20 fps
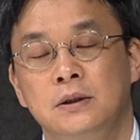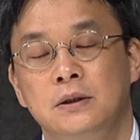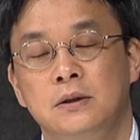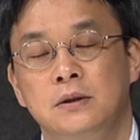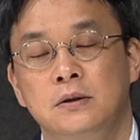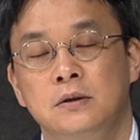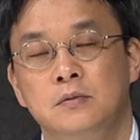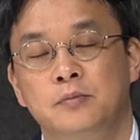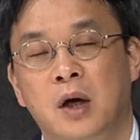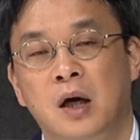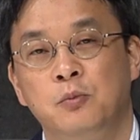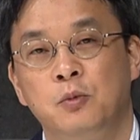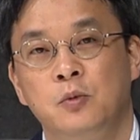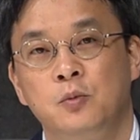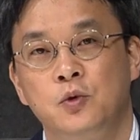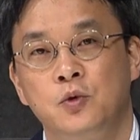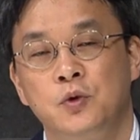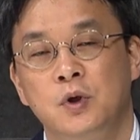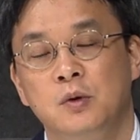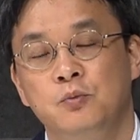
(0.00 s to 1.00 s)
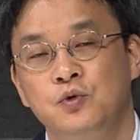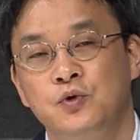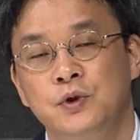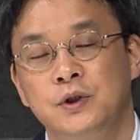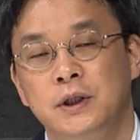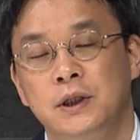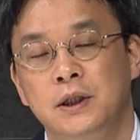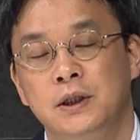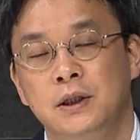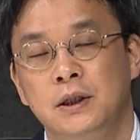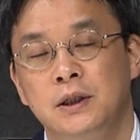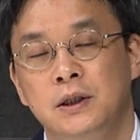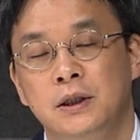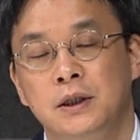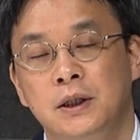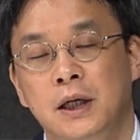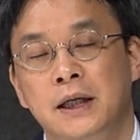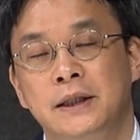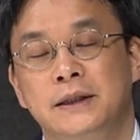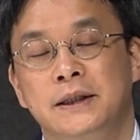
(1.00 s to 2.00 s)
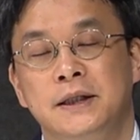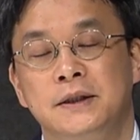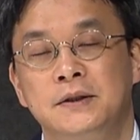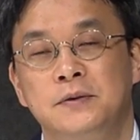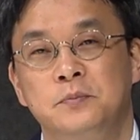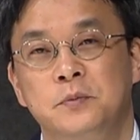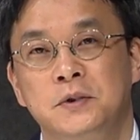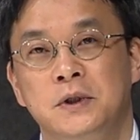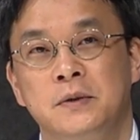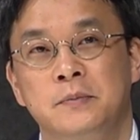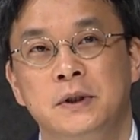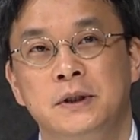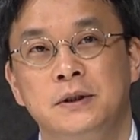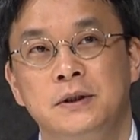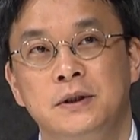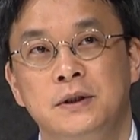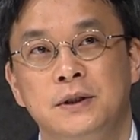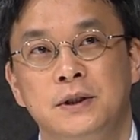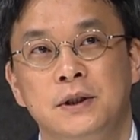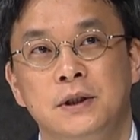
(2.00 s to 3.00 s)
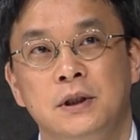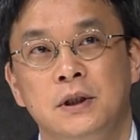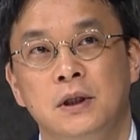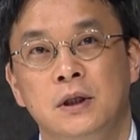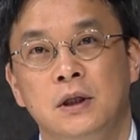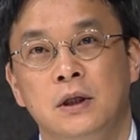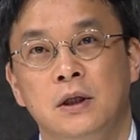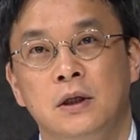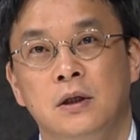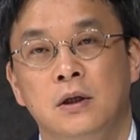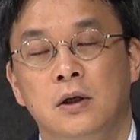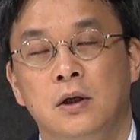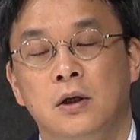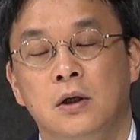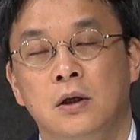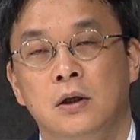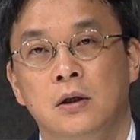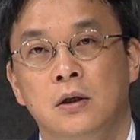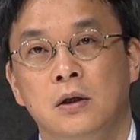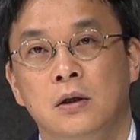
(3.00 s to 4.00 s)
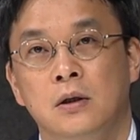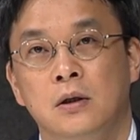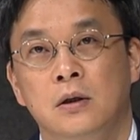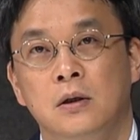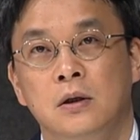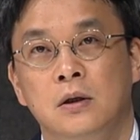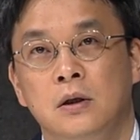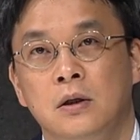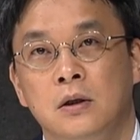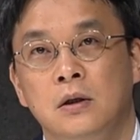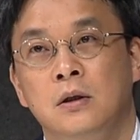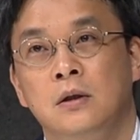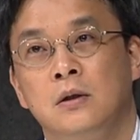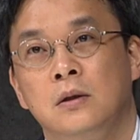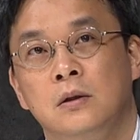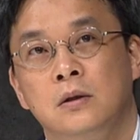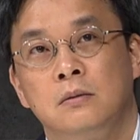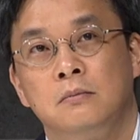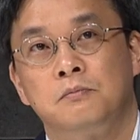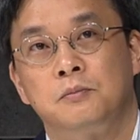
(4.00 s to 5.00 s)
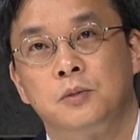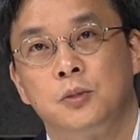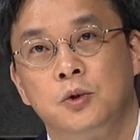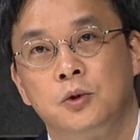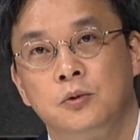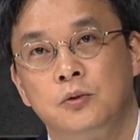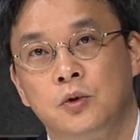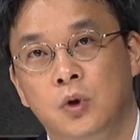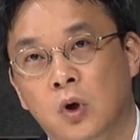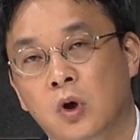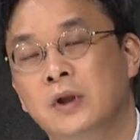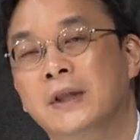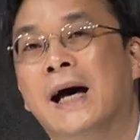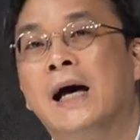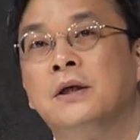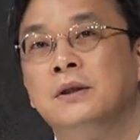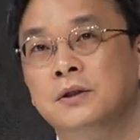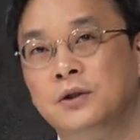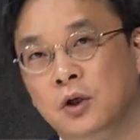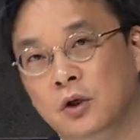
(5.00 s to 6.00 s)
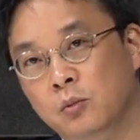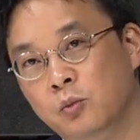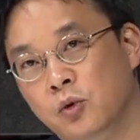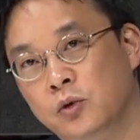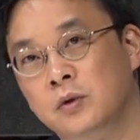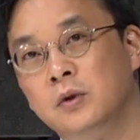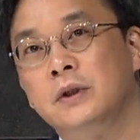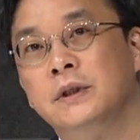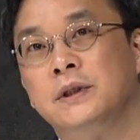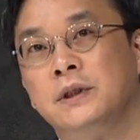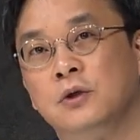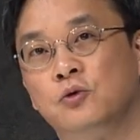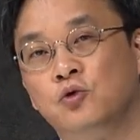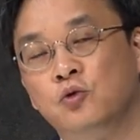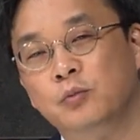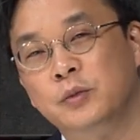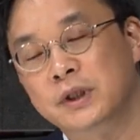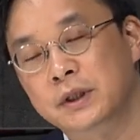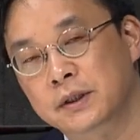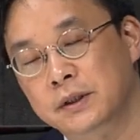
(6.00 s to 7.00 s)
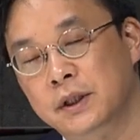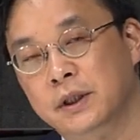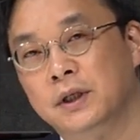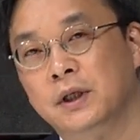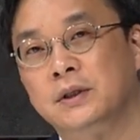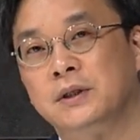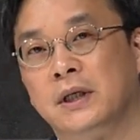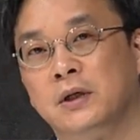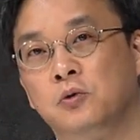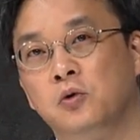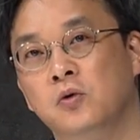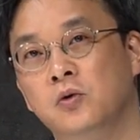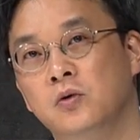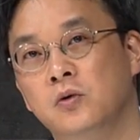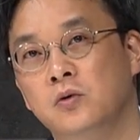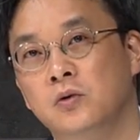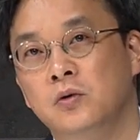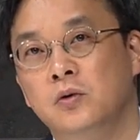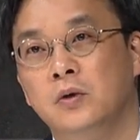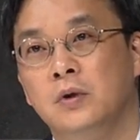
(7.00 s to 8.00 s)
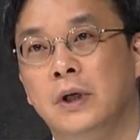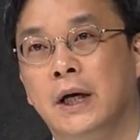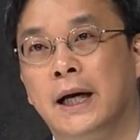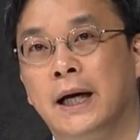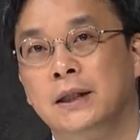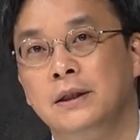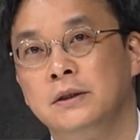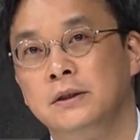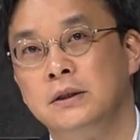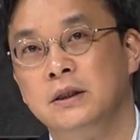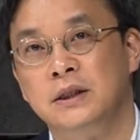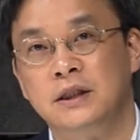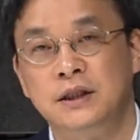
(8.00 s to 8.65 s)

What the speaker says: so should provide a more accurate information and should become like a Googled, and I'm not sure how the government will do that.